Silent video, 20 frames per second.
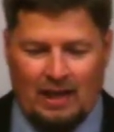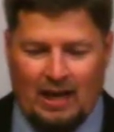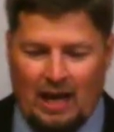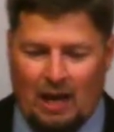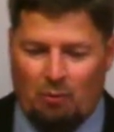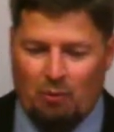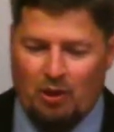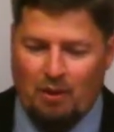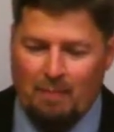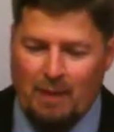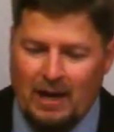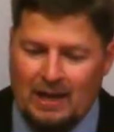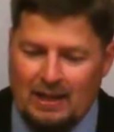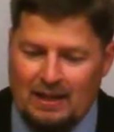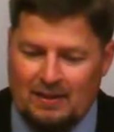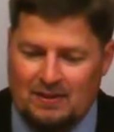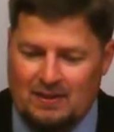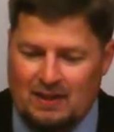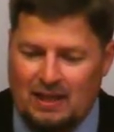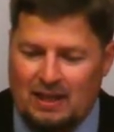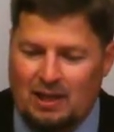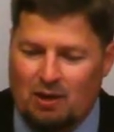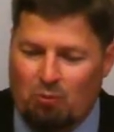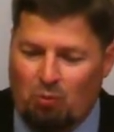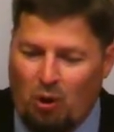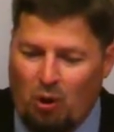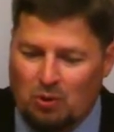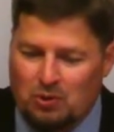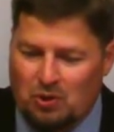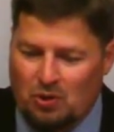And when the men of the city
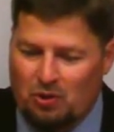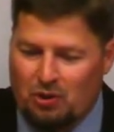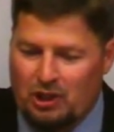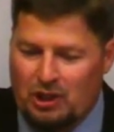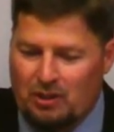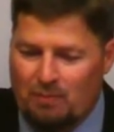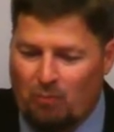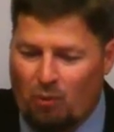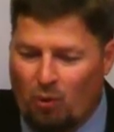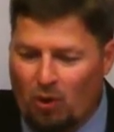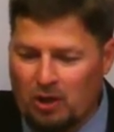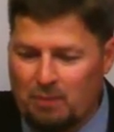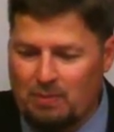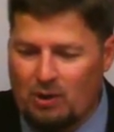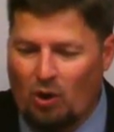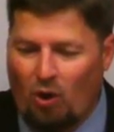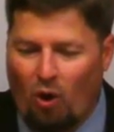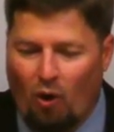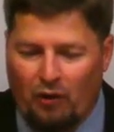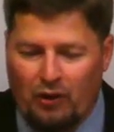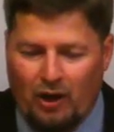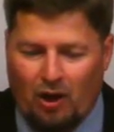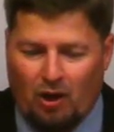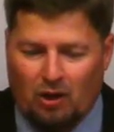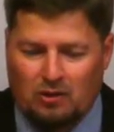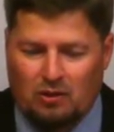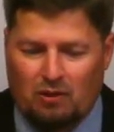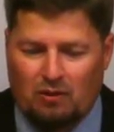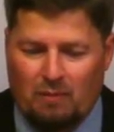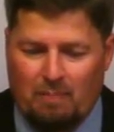arose early in the morning, behold, the
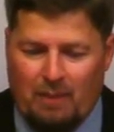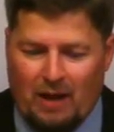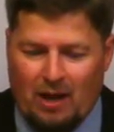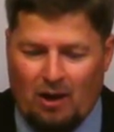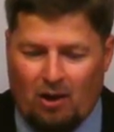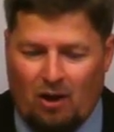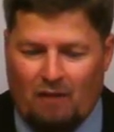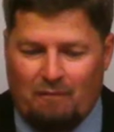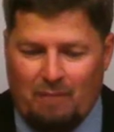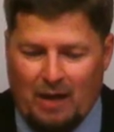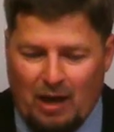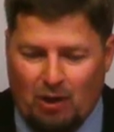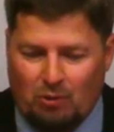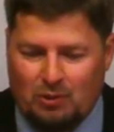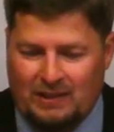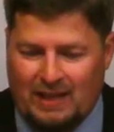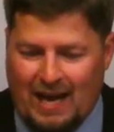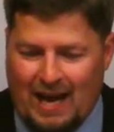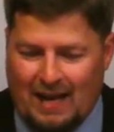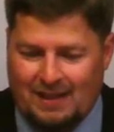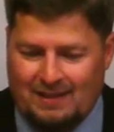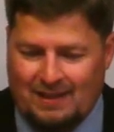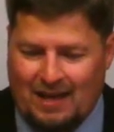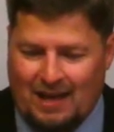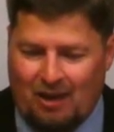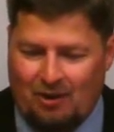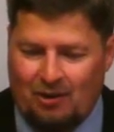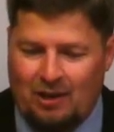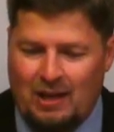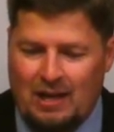altar of the Baal, of Baal was cast
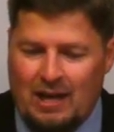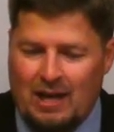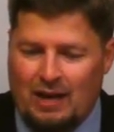down,